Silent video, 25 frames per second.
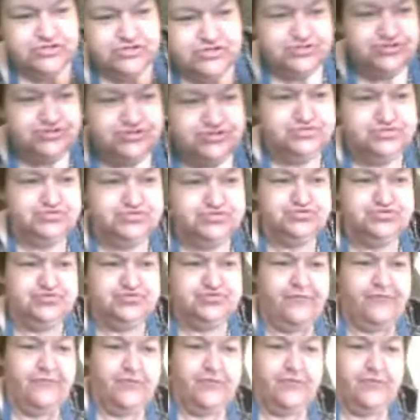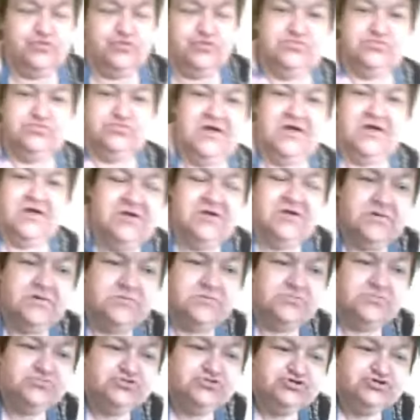This is the first one I did.
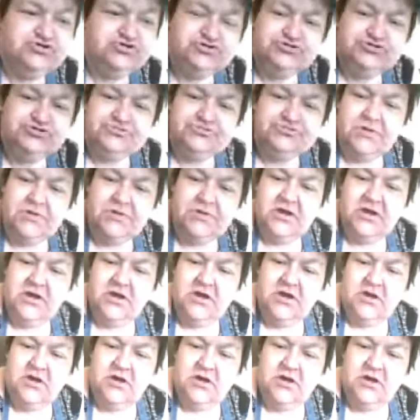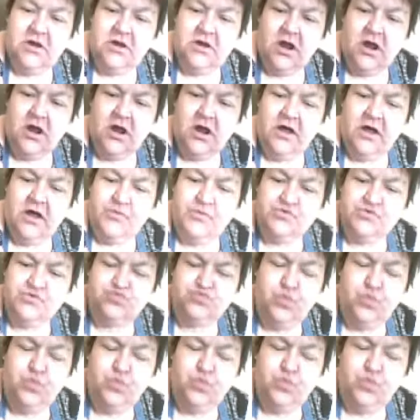It was
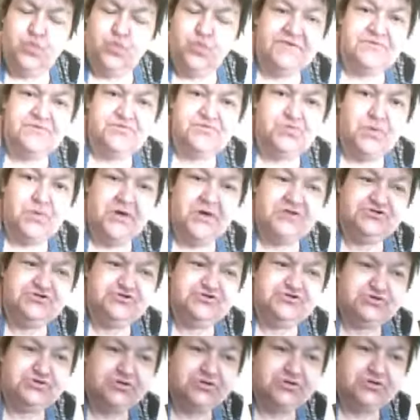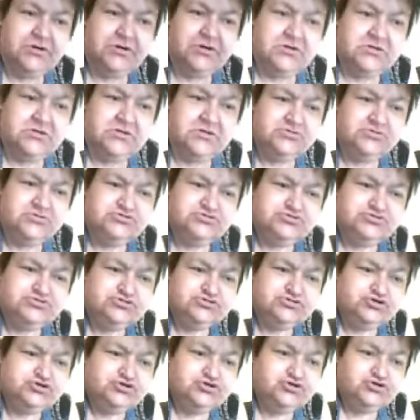white, so I took a
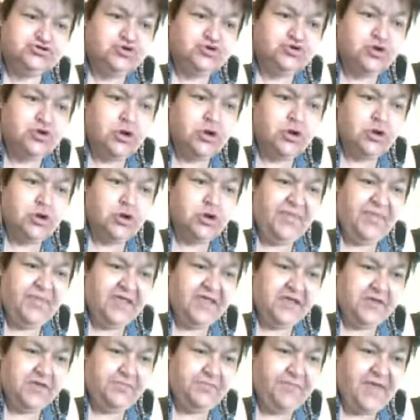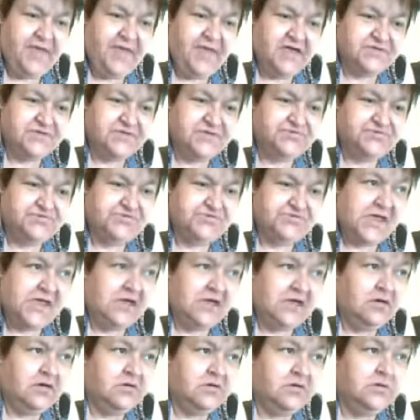pink
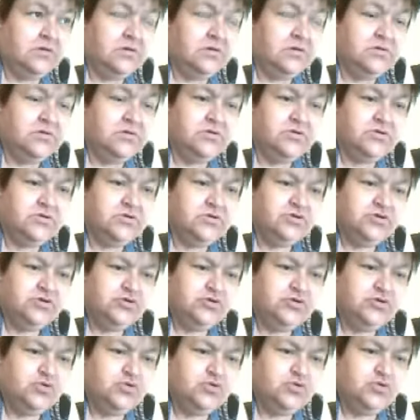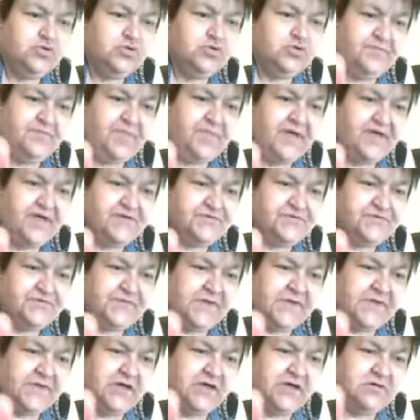pastel, oil
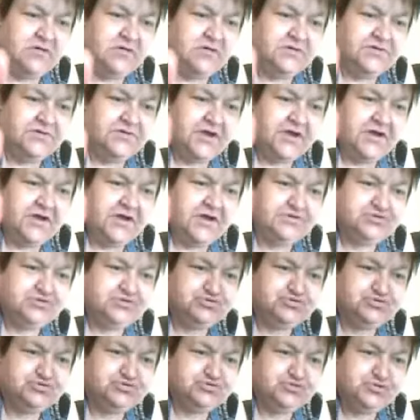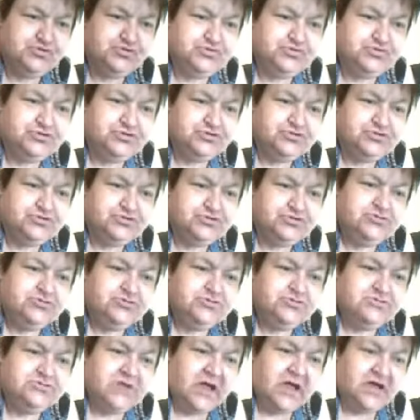pastel, and then I just
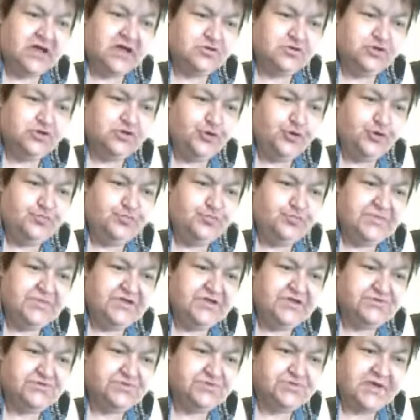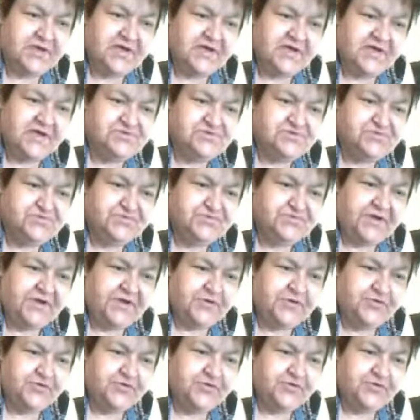not glued, but I got stickers